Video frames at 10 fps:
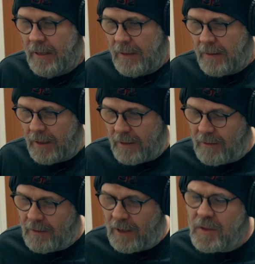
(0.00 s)
that
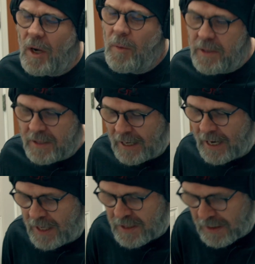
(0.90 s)
is always the
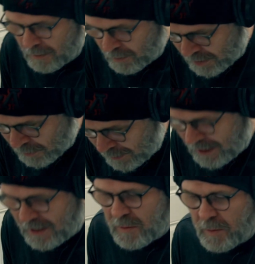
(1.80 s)
case, I think, when you're doing
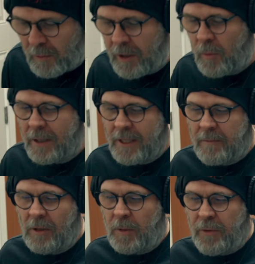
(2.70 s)
keys, but when you want them
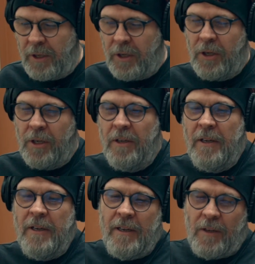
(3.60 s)
to look pretty good,
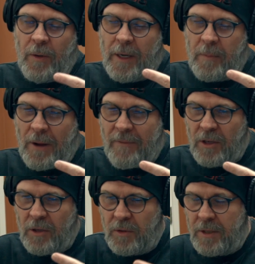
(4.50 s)
you end up
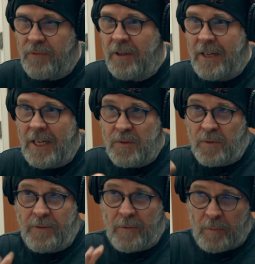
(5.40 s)
having to do different keys
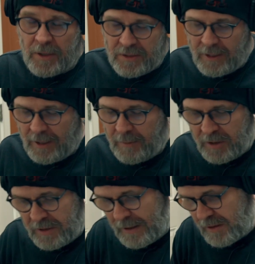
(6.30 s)
for different parts of the
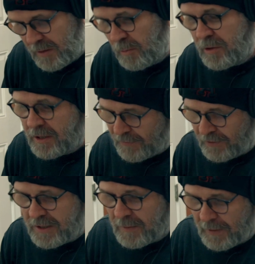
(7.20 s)
image. And that was
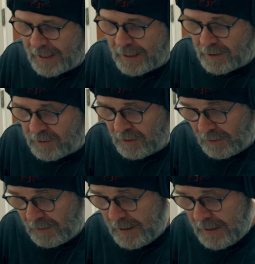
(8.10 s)
definitely something I had to do.